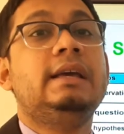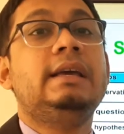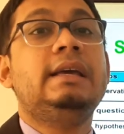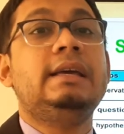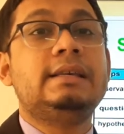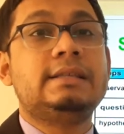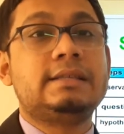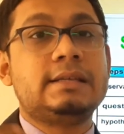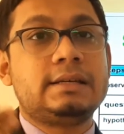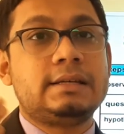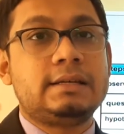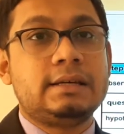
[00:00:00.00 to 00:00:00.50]

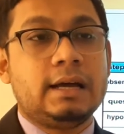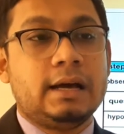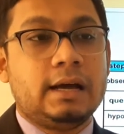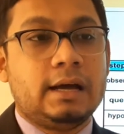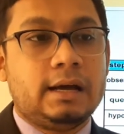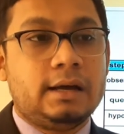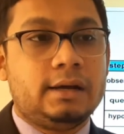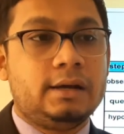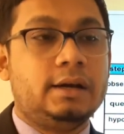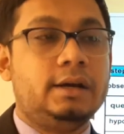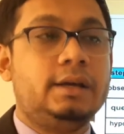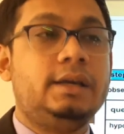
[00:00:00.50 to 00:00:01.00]
Is
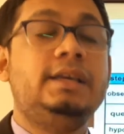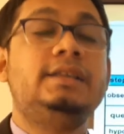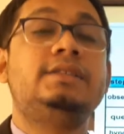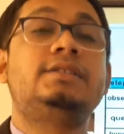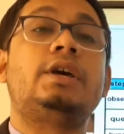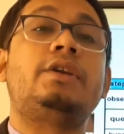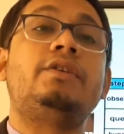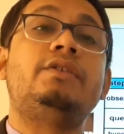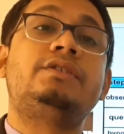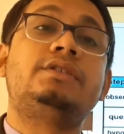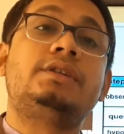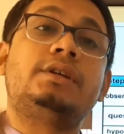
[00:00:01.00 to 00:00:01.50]

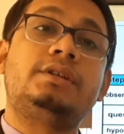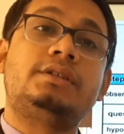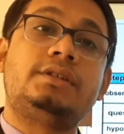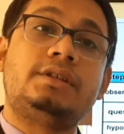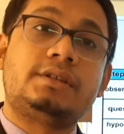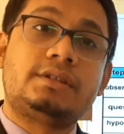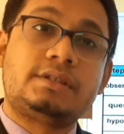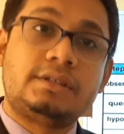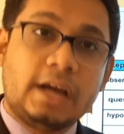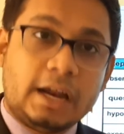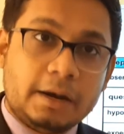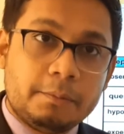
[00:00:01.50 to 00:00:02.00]
the research
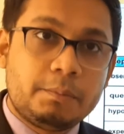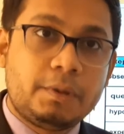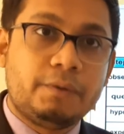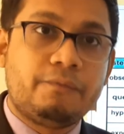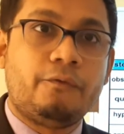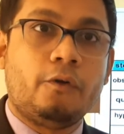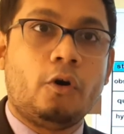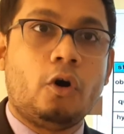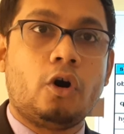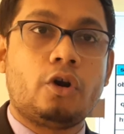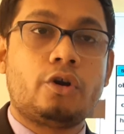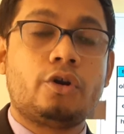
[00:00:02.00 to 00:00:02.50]
is done
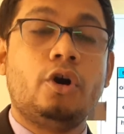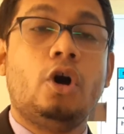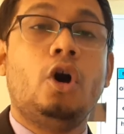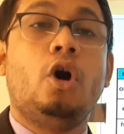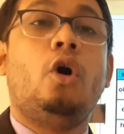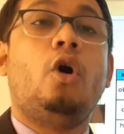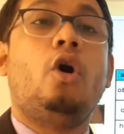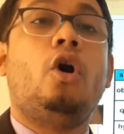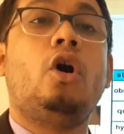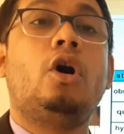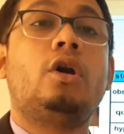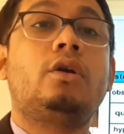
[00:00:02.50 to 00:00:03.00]
before,
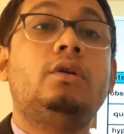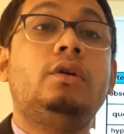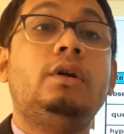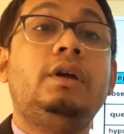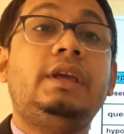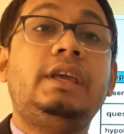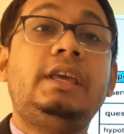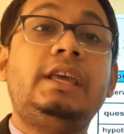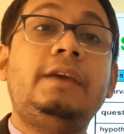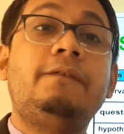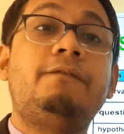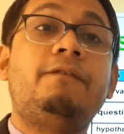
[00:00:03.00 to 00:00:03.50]

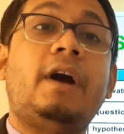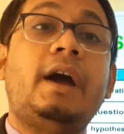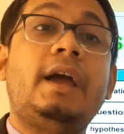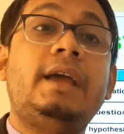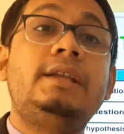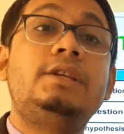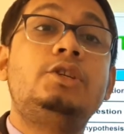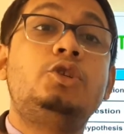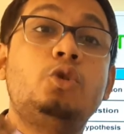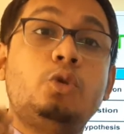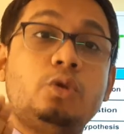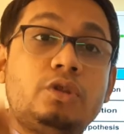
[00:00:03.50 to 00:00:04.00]
or if
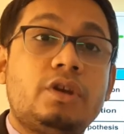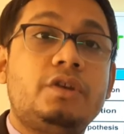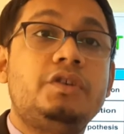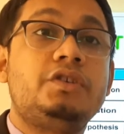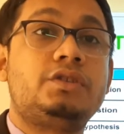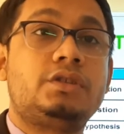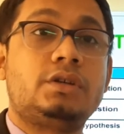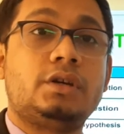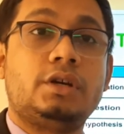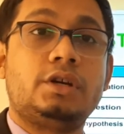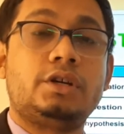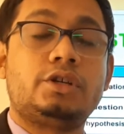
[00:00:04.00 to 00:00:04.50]
I do the
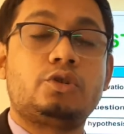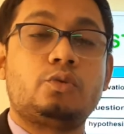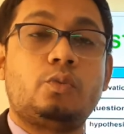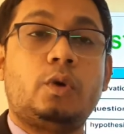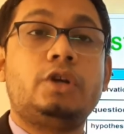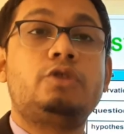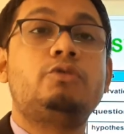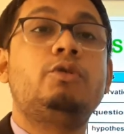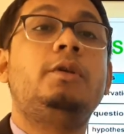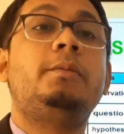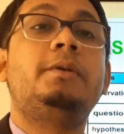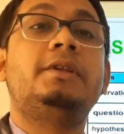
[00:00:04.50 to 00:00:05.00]
research,
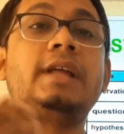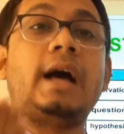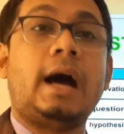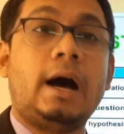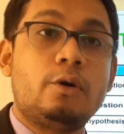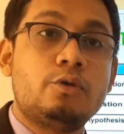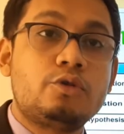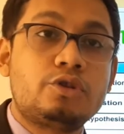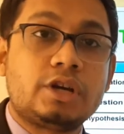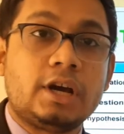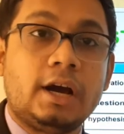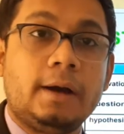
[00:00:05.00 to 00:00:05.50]
what will be the
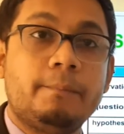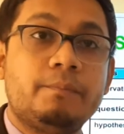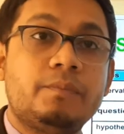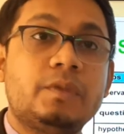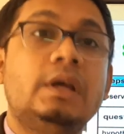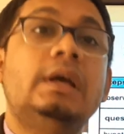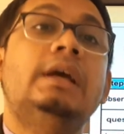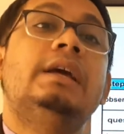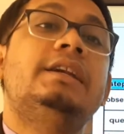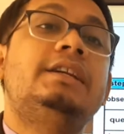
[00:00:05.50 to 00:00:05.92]
outcome?